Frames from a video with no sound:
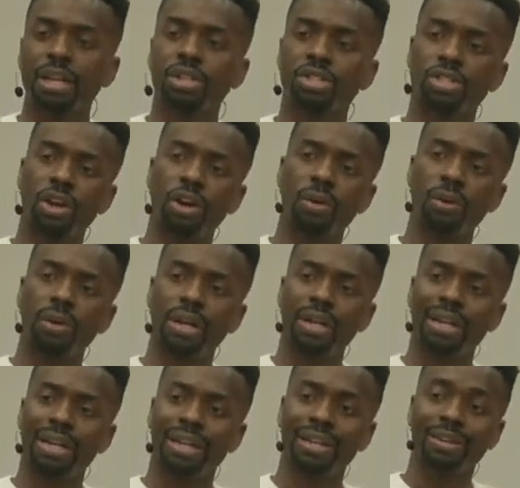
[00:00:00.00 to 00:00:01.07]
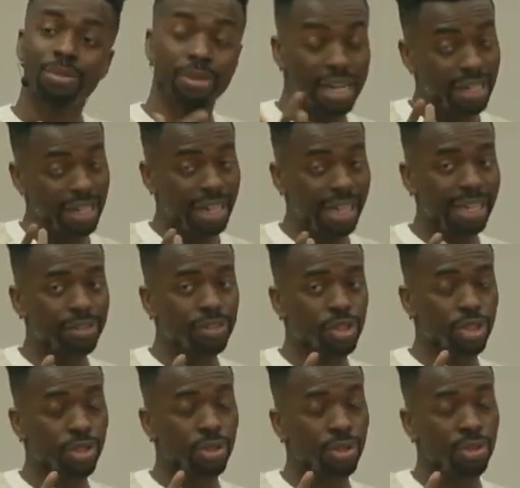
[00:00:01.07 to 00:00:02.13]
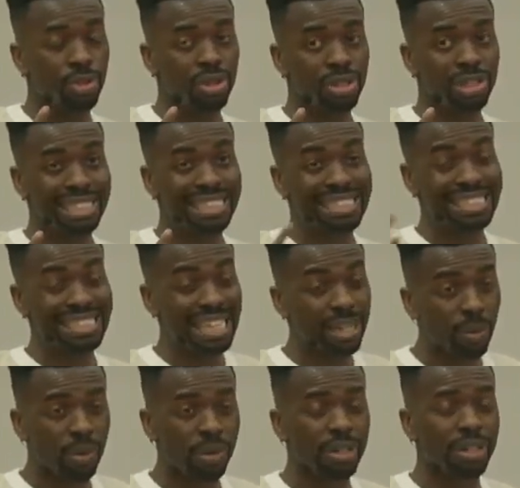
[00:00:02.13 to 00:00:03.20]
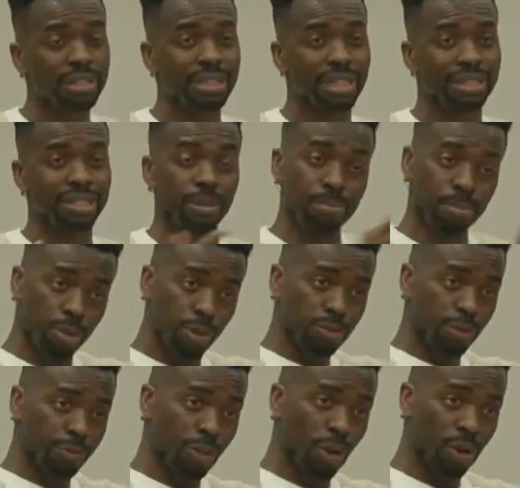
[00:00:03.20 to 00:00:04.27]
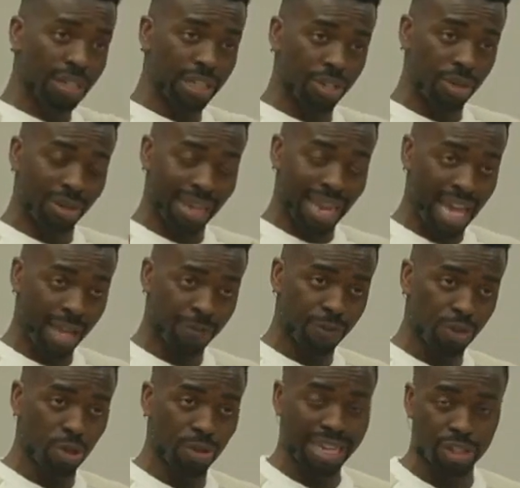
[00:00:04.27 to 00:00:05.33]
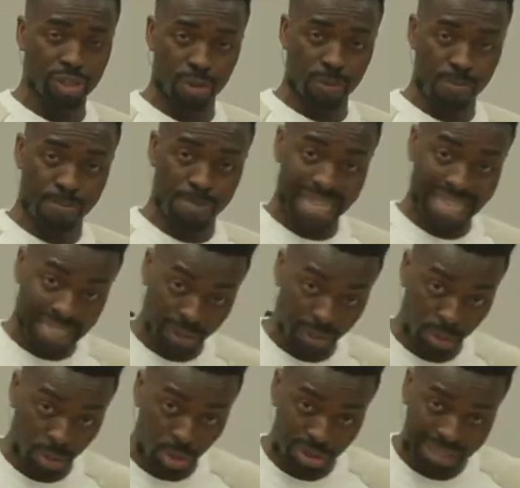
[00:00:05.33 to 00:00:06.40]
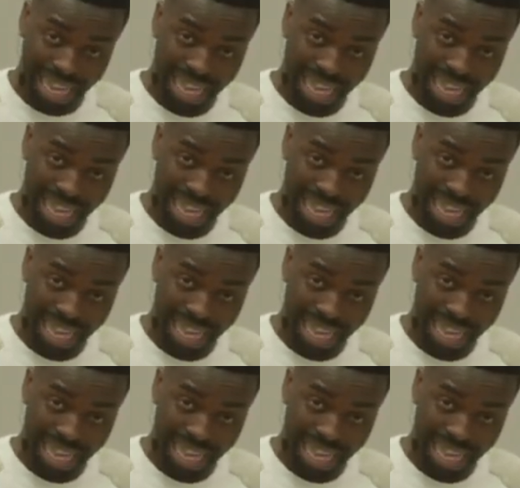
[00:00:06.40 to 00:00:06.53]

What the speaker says: So really, to steward the move of God in your life, you need to build